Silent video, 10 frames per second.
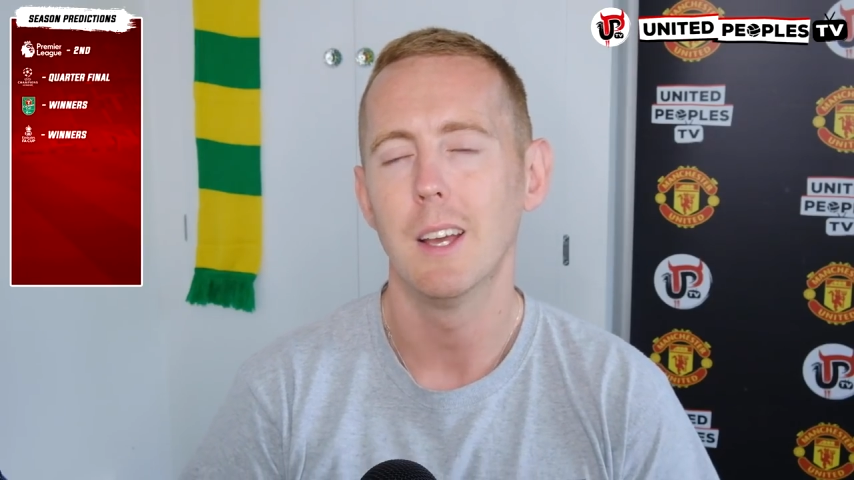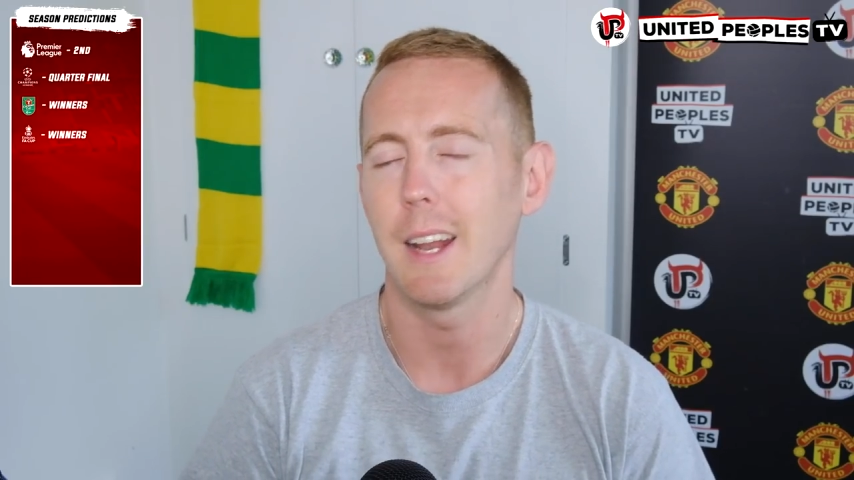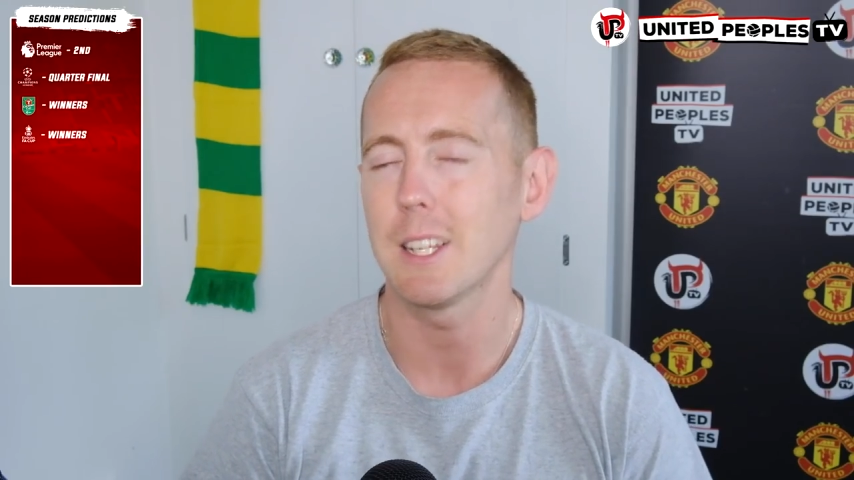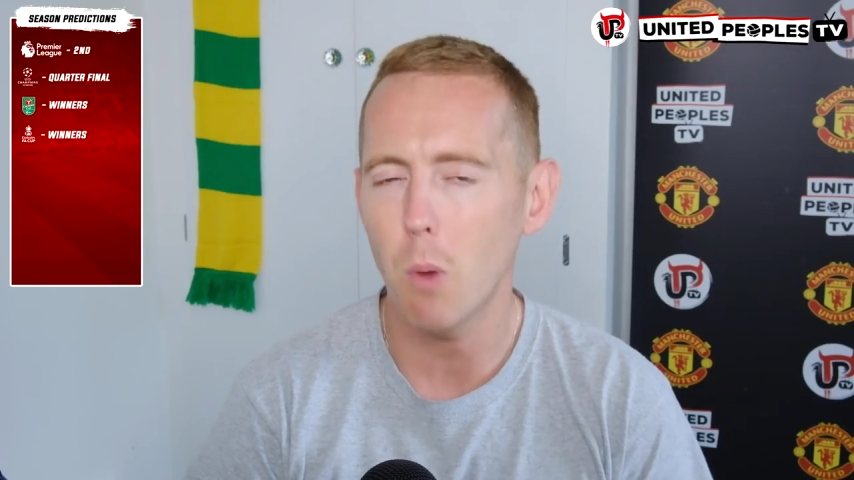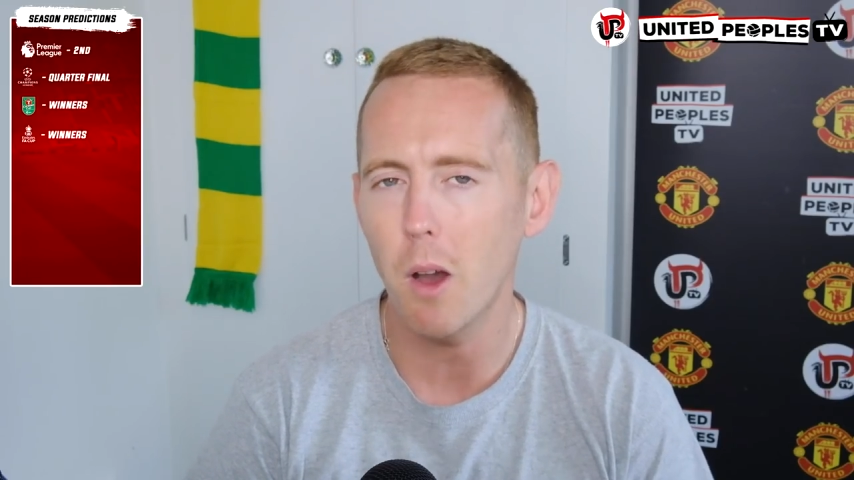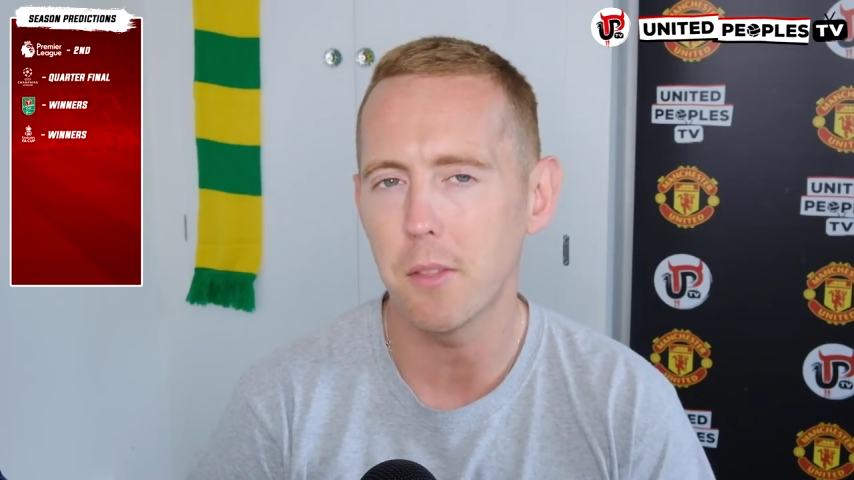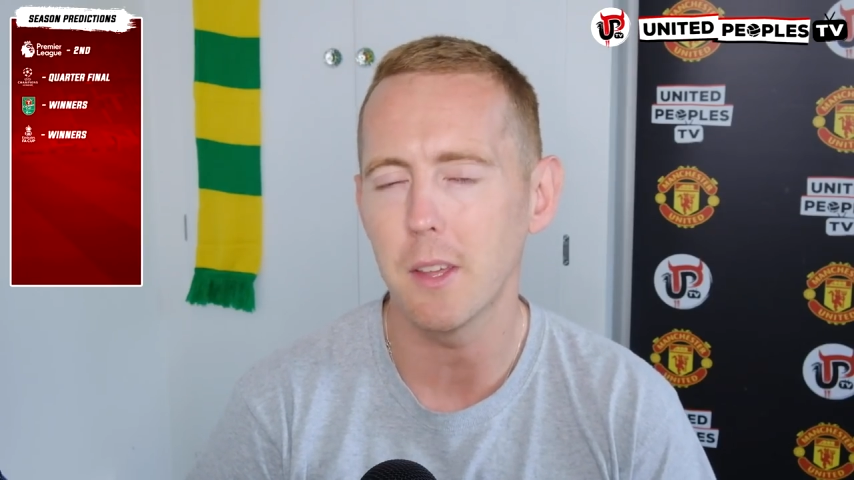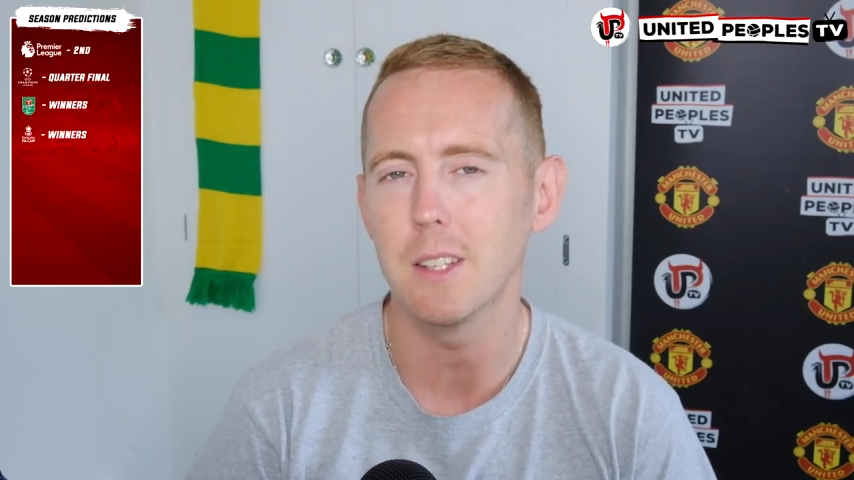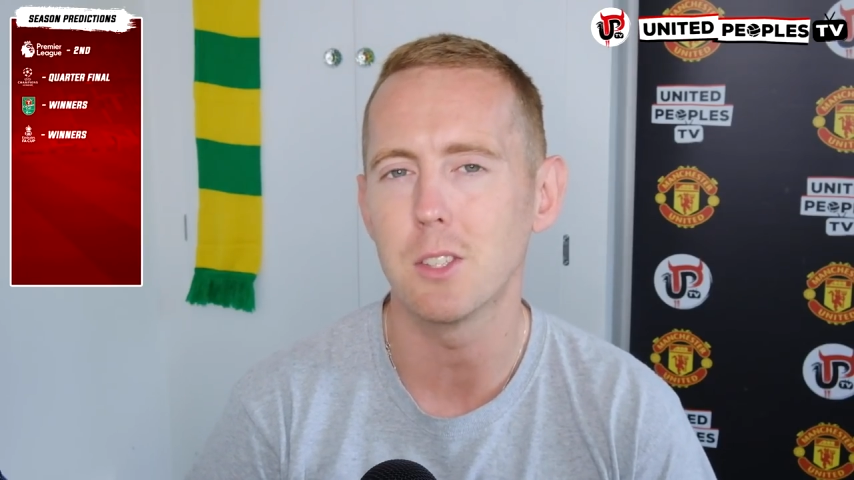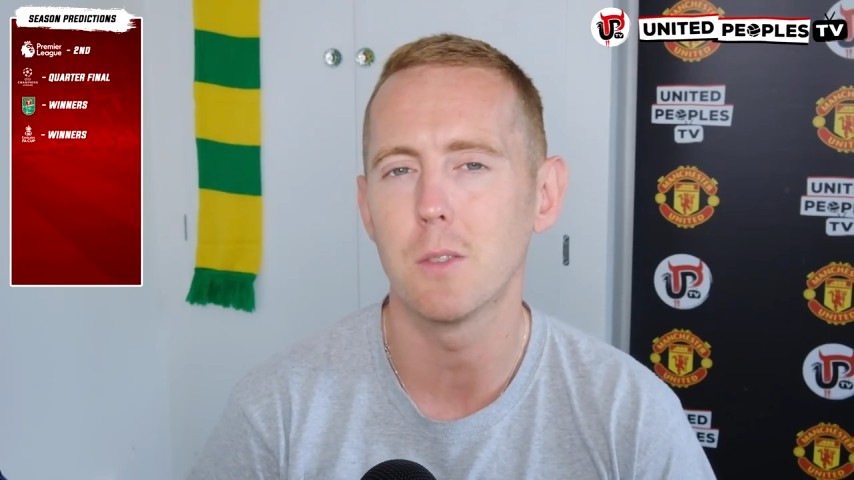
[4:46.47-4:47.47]
And that's what I
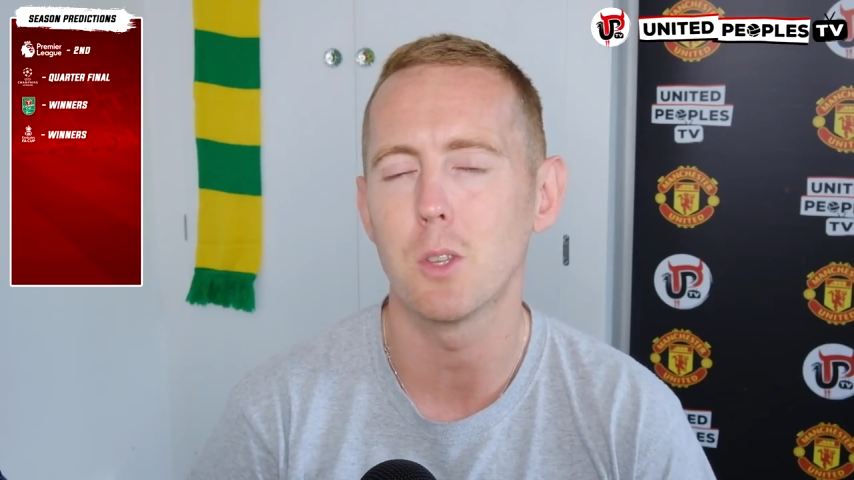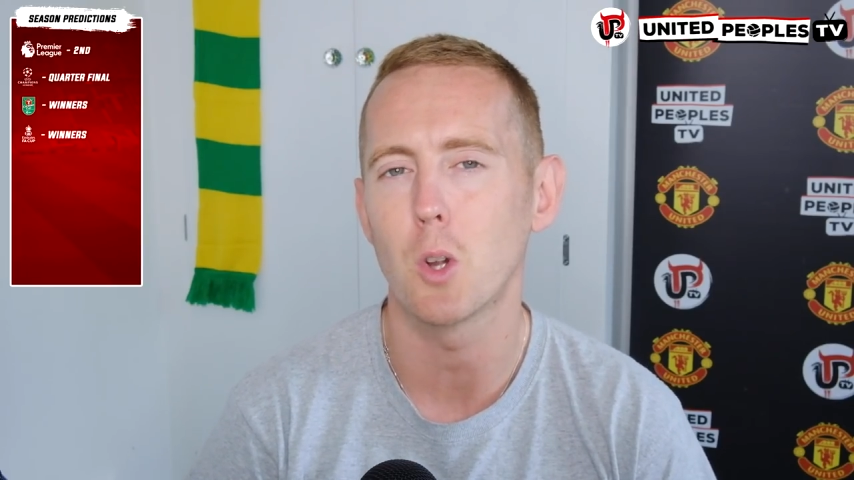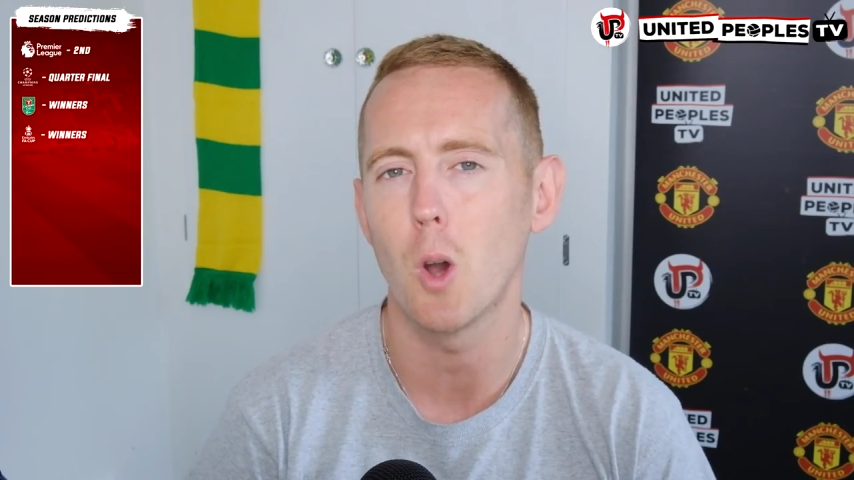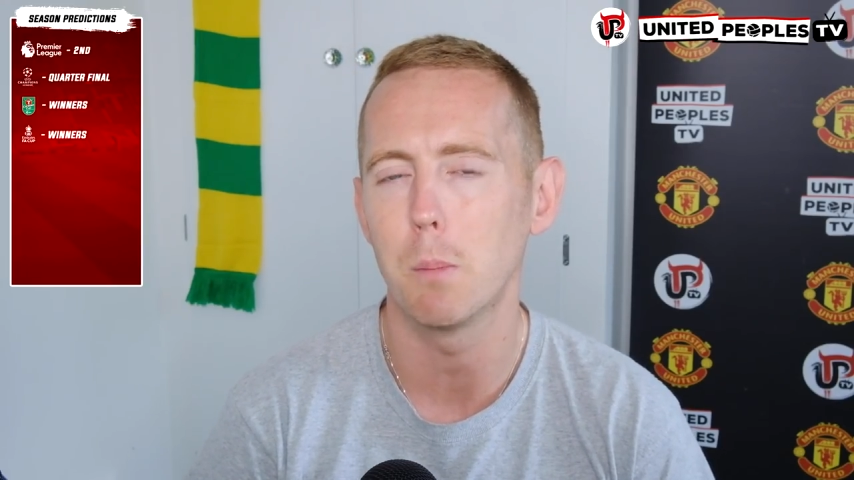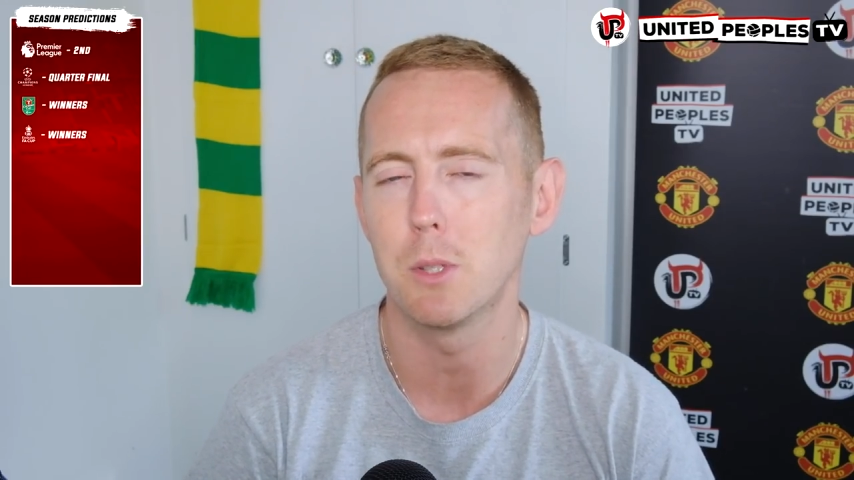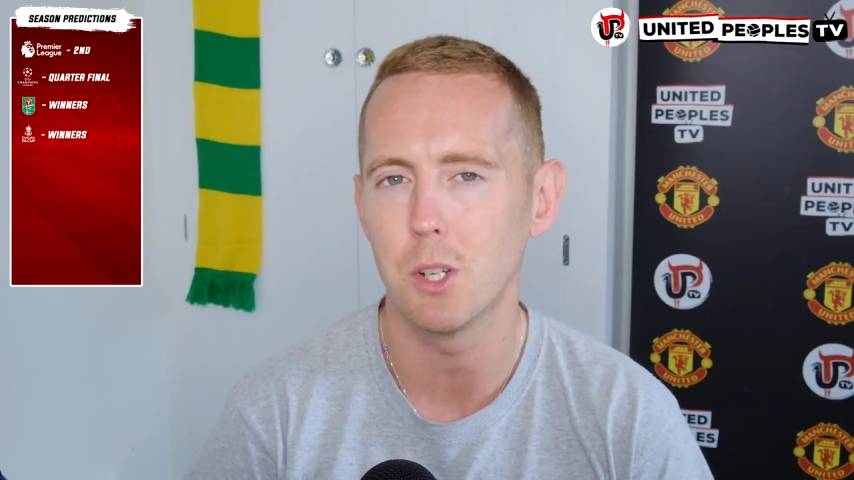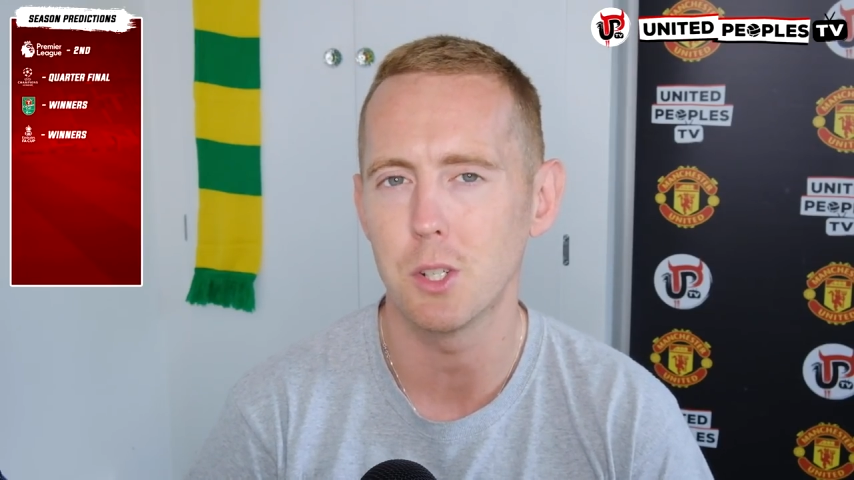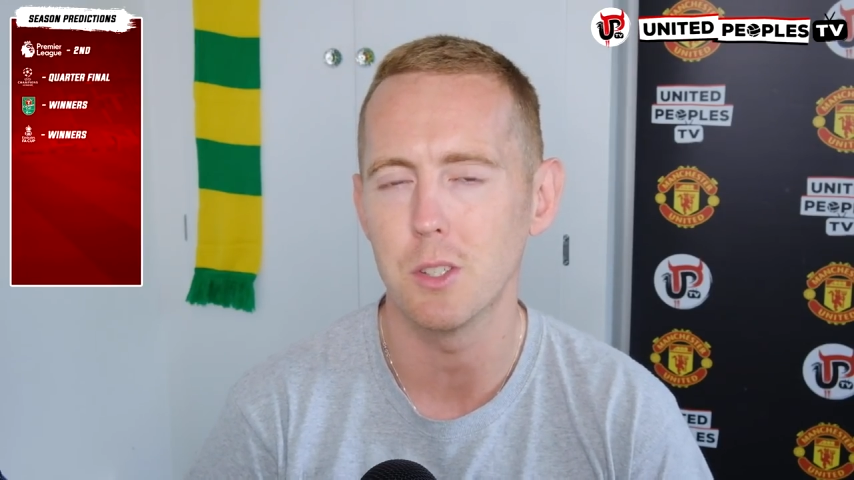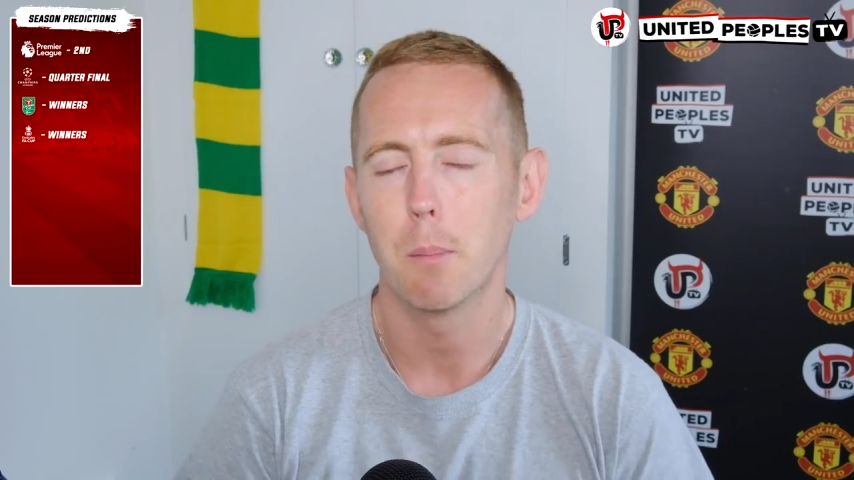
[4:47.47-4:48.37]
think in terms of the competitions.